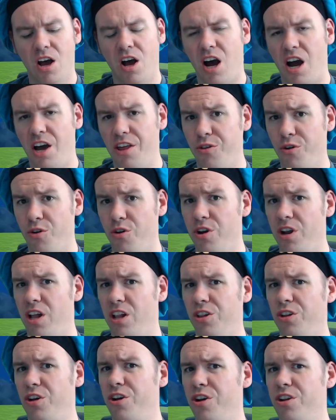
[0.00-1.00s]
I thought a
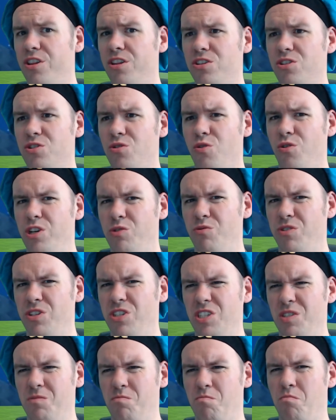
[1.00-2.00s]
lot of the toys were
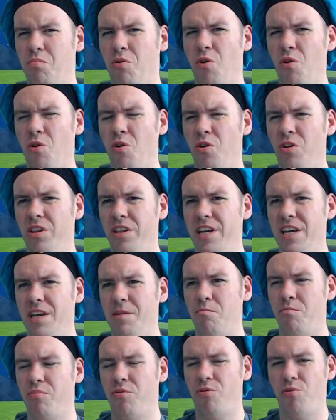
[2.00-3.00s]
just
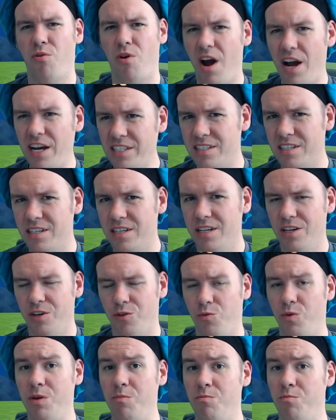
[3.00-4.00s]
poorly priced.
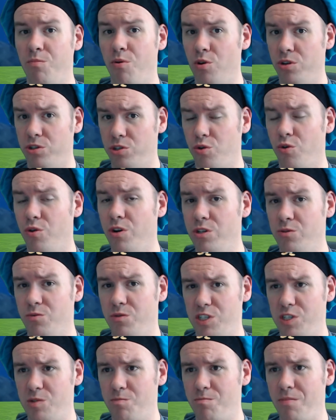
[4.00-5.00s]
We bought toys
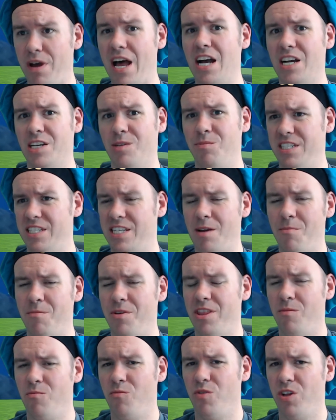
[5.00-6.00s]
with sparks, but some
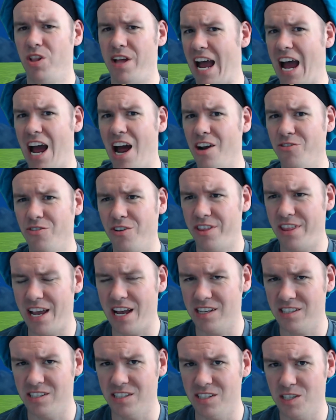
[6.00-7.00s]
of them were like
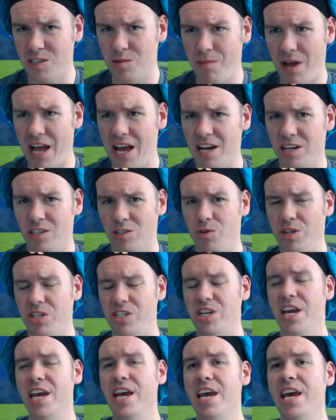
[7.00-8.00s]
100,000 sparks,
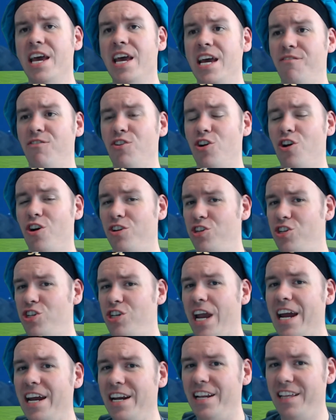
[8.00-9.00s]
which, if you're not
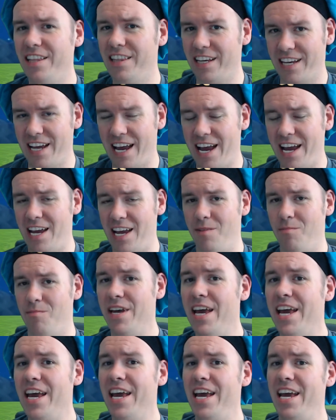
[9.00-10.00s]
cheating the game,
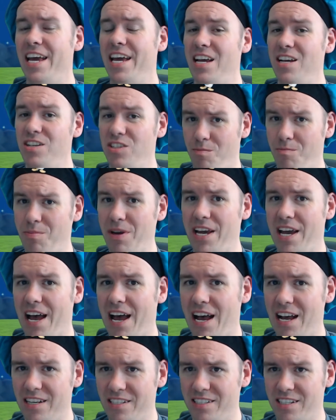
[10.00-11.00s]
is a big
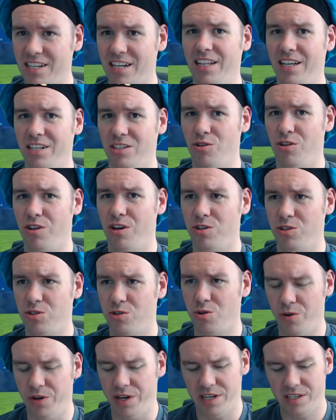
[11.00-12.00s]
ask to collect all those
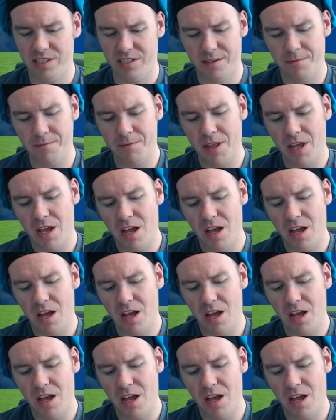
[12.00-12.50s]
toys.